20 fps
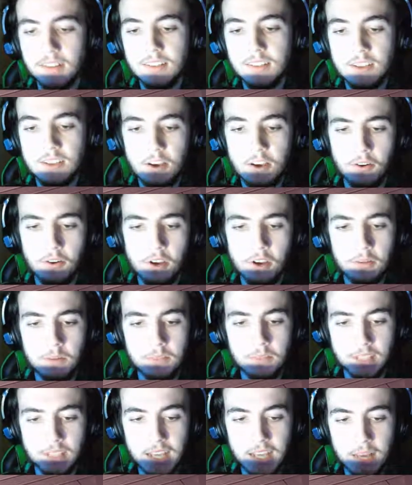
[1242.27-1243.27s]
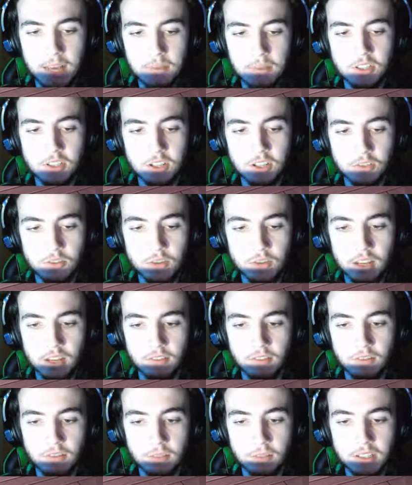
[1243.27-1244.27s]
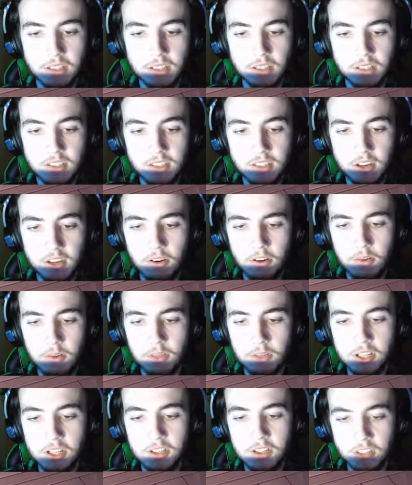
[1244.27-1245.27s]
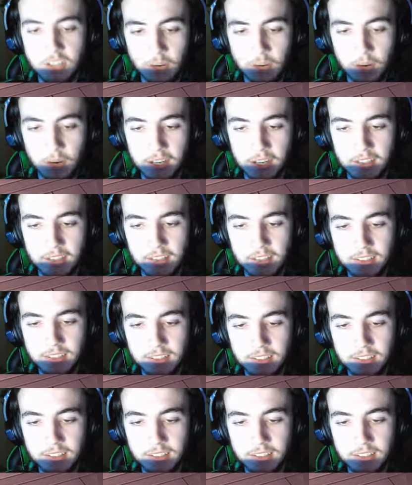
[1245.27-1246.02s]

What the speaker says: Sayori opens the cap and starts drinking from it. Sayori, what are you doing?